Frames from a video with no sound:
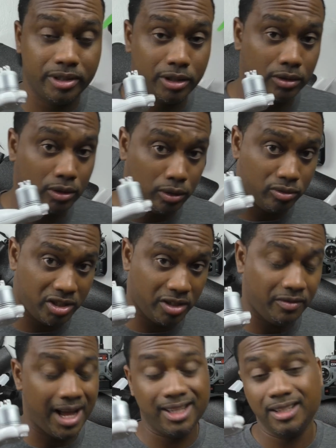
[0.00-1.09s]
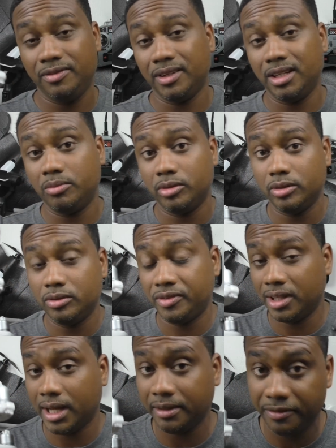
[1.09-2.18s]
inconclusive. I'll leave a link below for
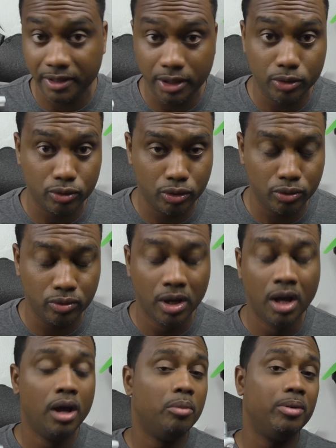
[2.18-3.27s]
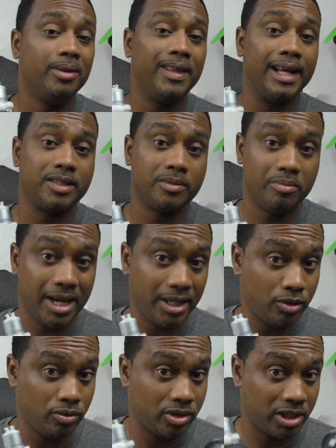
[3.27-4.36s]
that video too, but that's my
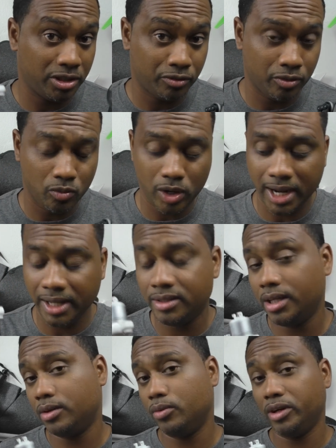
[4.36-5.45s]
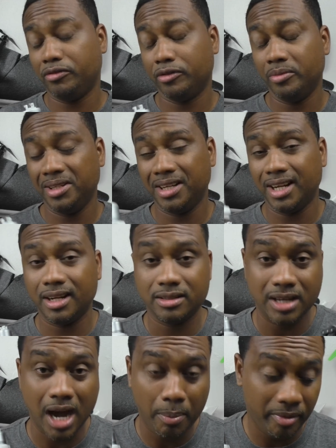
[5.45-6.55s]
two cents from what I take away from it. And on
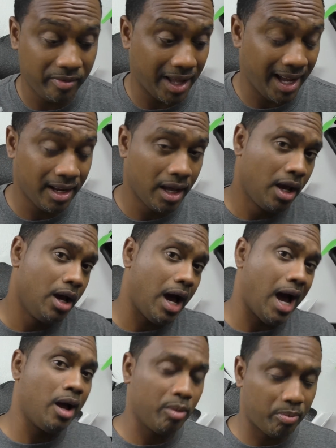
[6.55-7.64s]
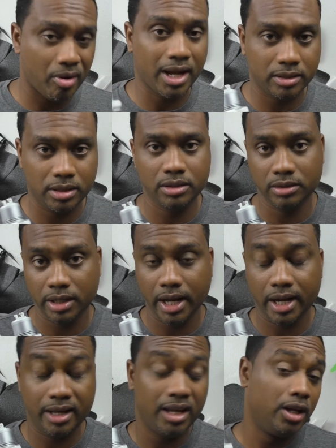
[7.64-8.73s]
top of that, I'm a practical
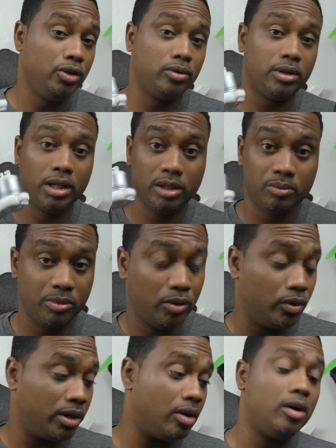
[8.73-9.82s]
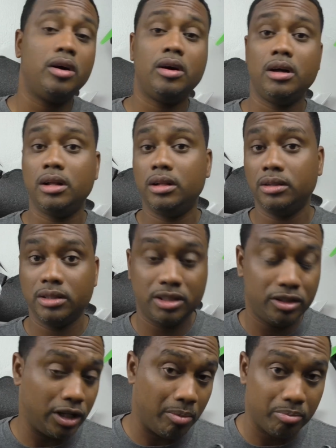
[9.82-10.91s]
guy. You can hit me with all the
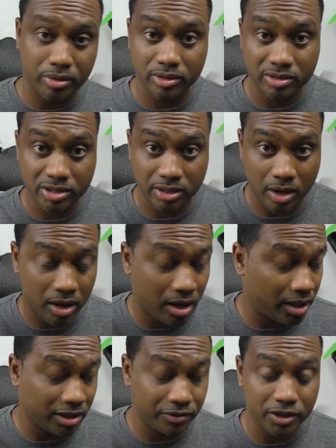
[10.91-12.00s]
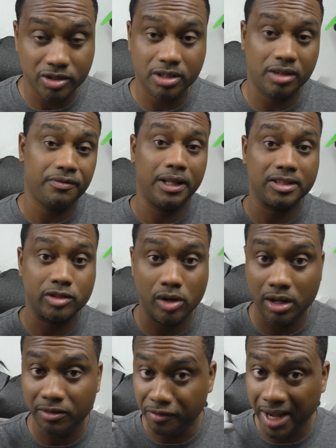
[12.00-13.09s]
numbers and all of this stuff. That's
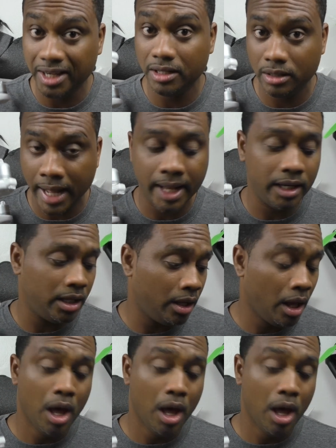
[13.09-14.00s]
all fine and dandy.